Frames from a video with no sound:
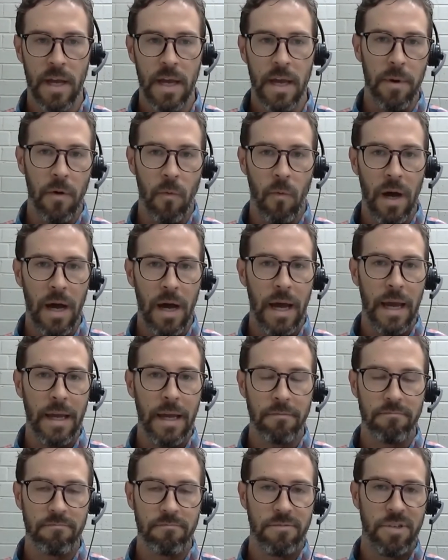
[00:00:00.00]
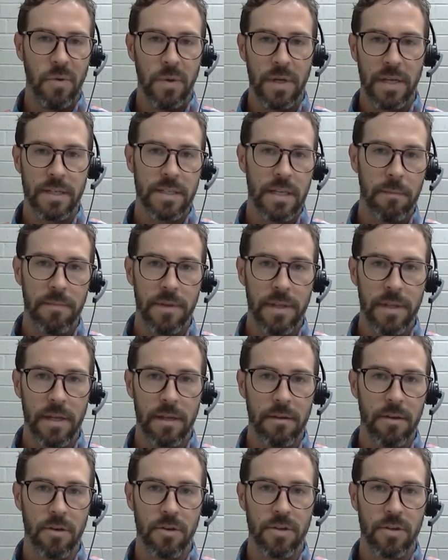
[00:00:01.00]
why doing something
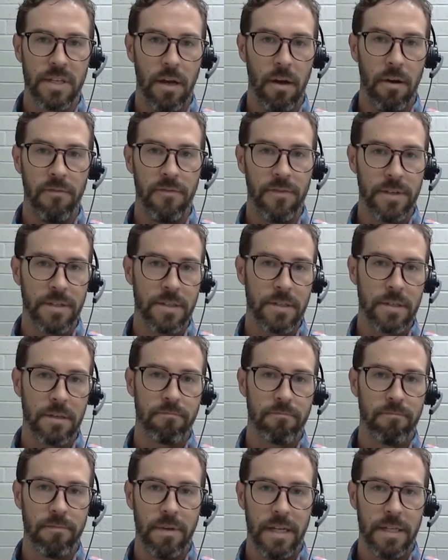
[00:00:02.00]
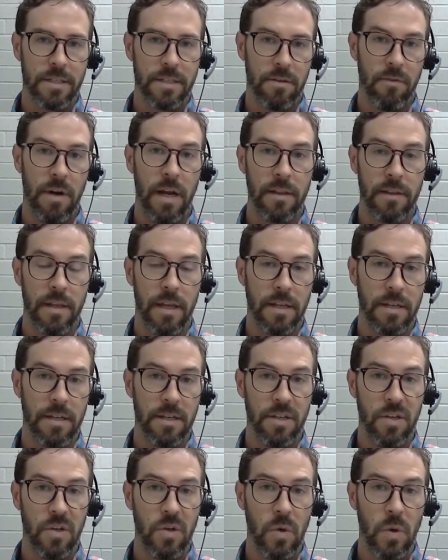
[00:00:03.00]
yourself is it's the right thing to
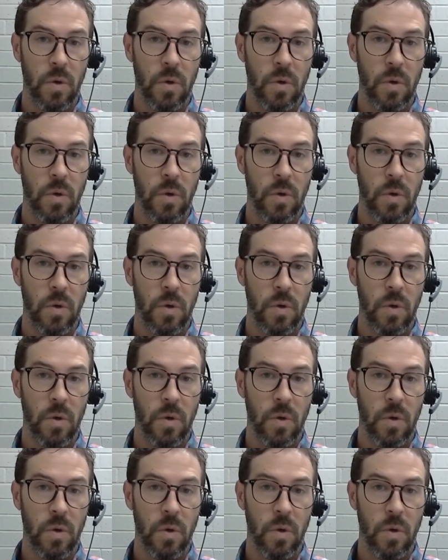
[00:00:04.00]
do.